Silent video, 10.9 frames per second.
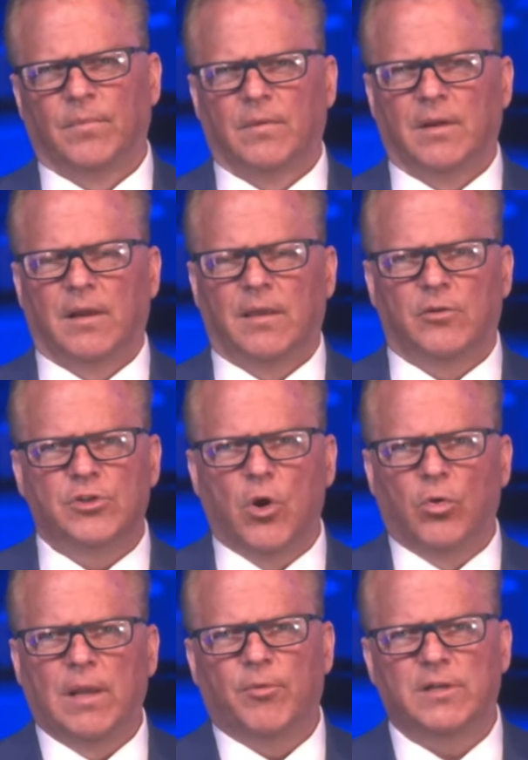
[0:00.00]
And there's no
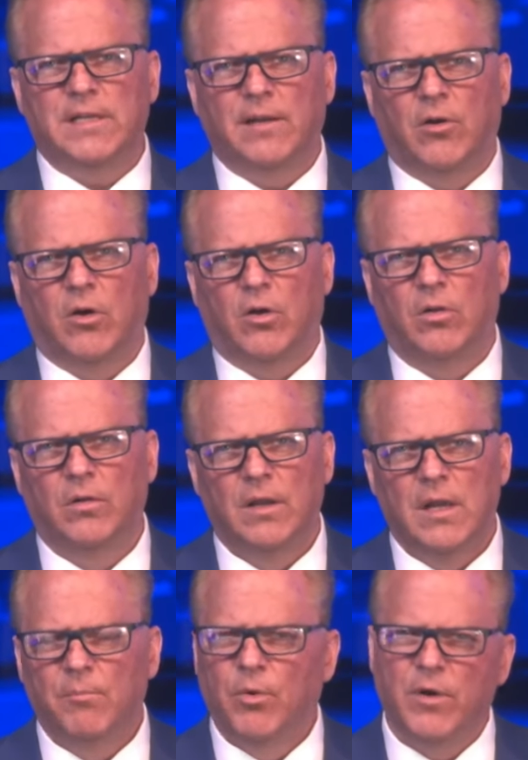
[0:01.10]
liberty at all.
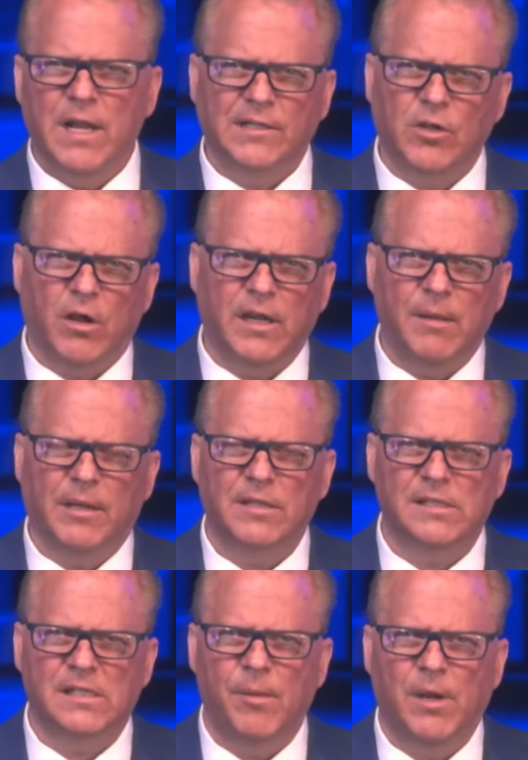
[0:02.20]
But we're not talking about the
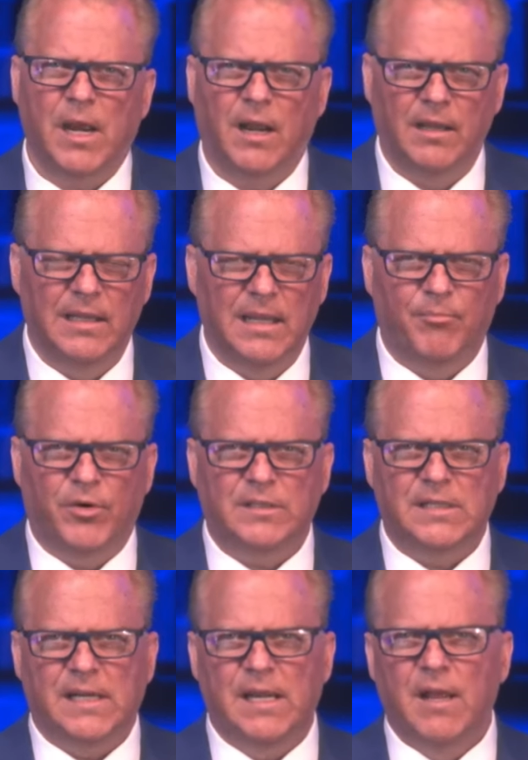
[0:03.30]
same kind of
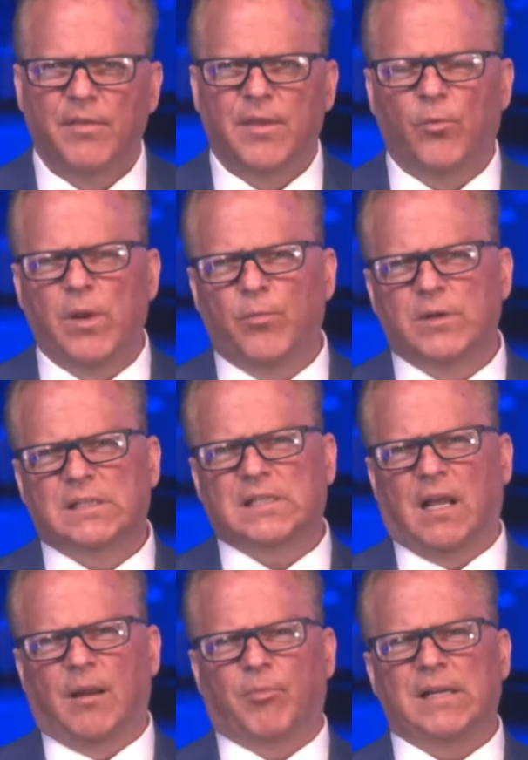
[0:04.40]
liberty that we would
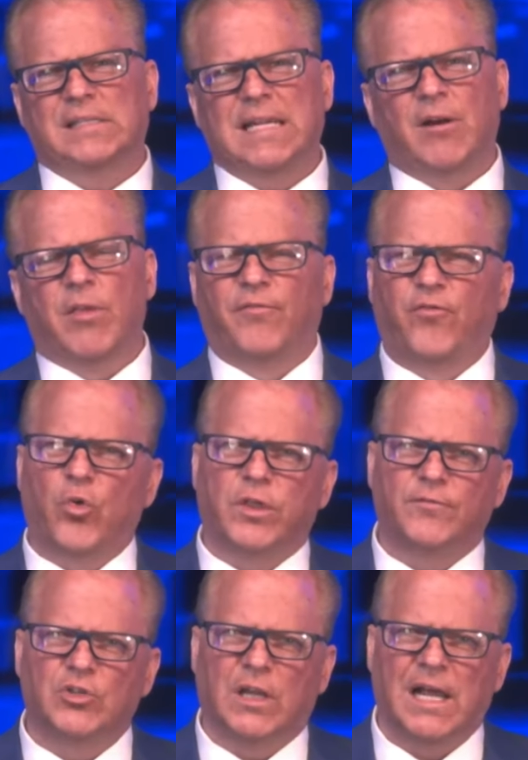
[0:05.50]
celebrate, say, on the 4th
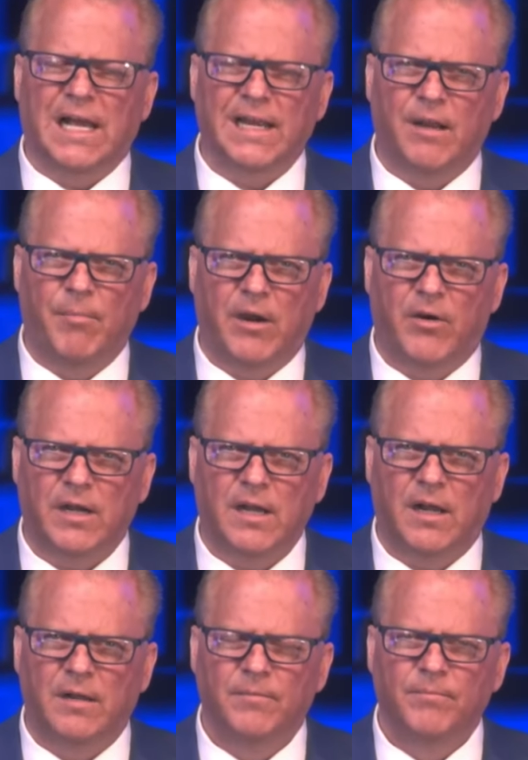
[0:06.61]
of July in
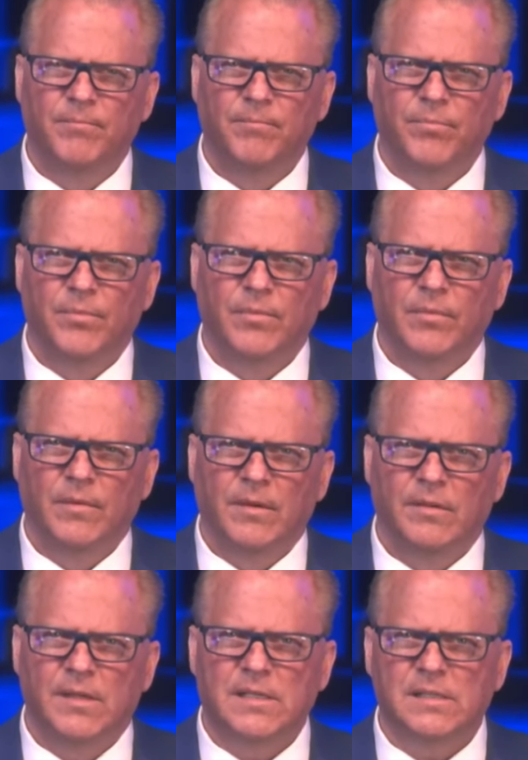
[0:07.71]
America.
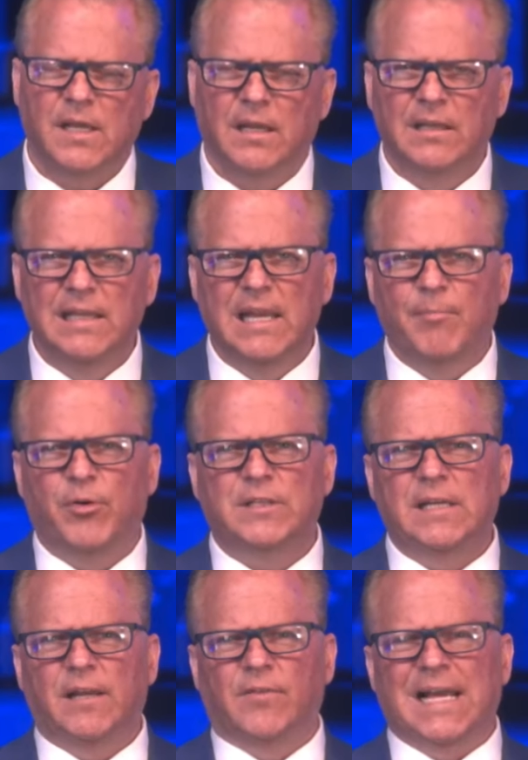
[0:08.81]
This is a
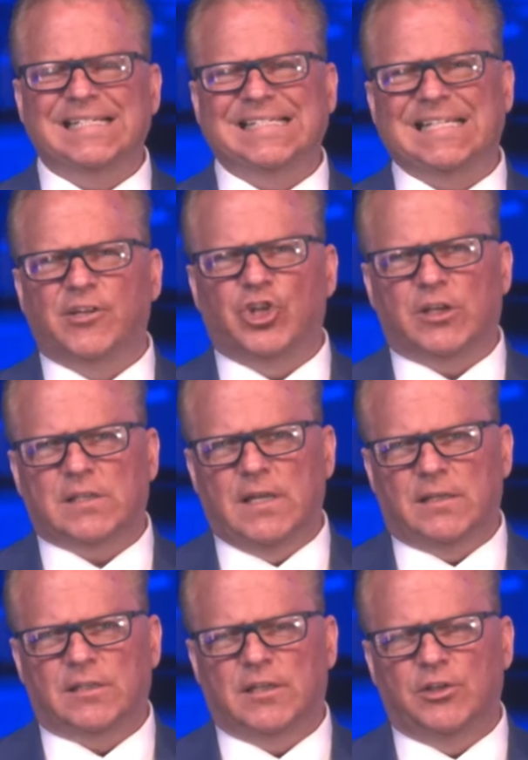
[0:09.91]
liberty of
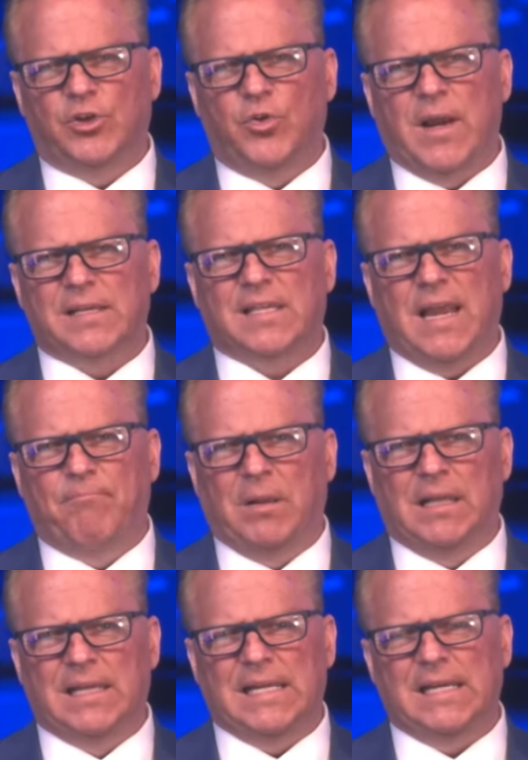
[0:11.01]
licentiousness to do as they
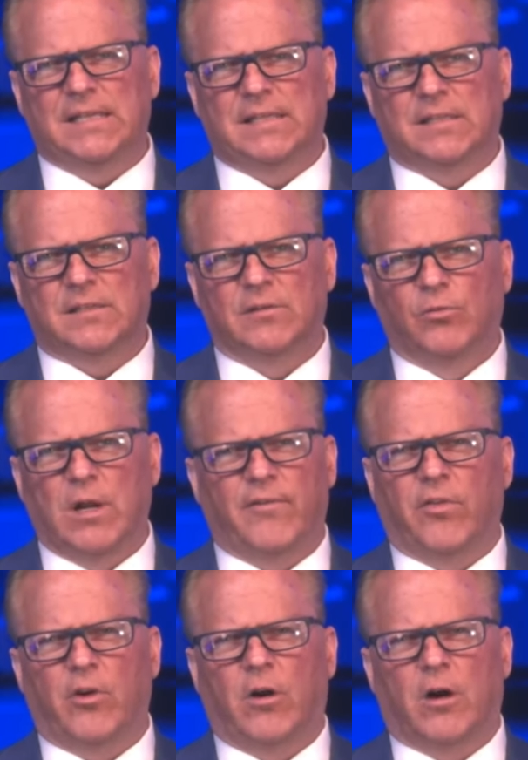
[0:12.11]
please, whatever
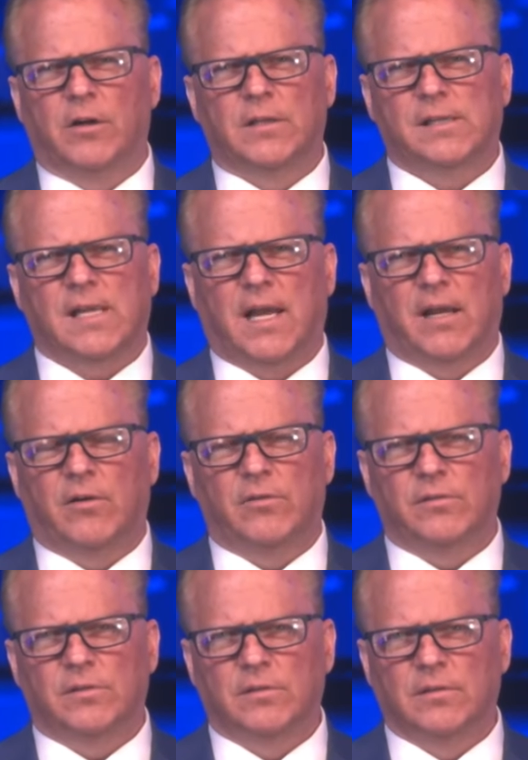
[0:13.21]
their heart desires.